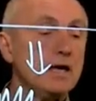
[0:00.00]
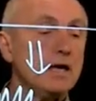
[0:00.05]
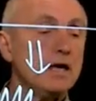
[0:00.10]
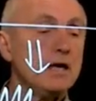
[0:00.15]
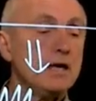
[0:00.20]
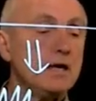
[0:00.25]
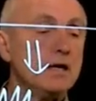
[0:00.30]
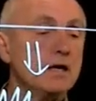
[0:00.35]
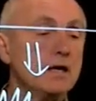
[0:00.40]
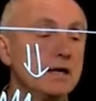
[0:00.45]

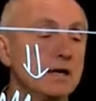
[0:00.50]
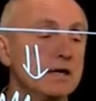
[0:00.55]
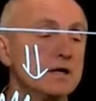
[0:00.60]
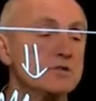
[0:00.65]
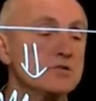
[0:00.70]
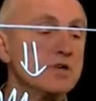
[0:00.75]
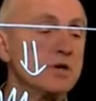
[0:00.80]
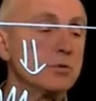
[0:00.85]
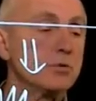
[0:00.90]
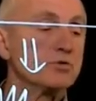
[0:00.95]
E
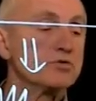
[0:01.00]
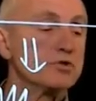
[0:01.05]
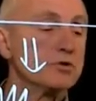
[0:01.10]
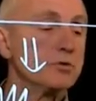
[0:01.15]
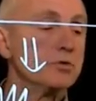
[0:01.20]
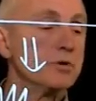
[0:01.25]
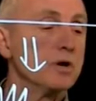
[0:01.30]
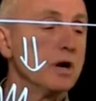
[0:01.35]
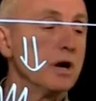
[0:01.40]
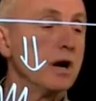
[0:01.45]
is equal
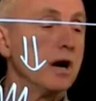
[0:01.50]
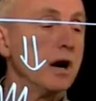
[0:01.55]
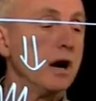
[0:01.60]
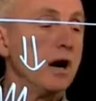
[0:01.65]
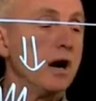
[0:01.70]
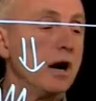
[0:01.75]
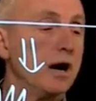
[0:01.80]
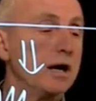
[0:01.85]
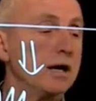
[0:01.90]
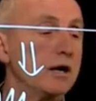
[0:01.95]
to
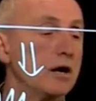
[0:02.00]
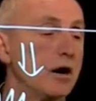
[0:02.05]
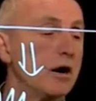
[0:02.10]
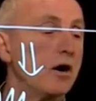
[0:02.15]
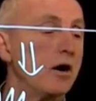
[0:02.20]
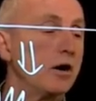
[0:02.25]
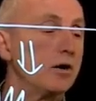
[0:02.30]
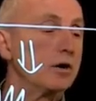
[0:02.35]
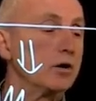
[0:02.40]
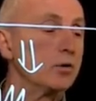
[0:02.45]

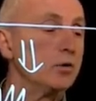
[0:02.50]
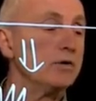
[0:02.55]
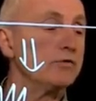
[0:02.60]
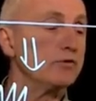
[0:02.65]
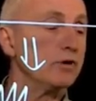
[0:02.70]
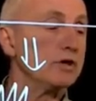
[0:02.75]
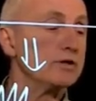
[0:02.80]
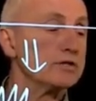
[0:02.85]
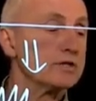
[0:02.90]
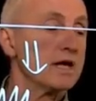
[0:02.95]
IR
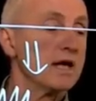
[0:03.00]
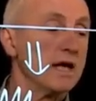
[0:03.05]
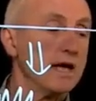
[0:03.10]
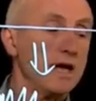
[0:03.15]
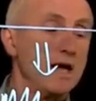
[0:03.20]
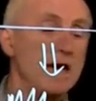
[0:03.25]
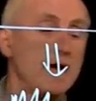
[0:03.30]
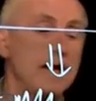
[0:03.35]
equivalent.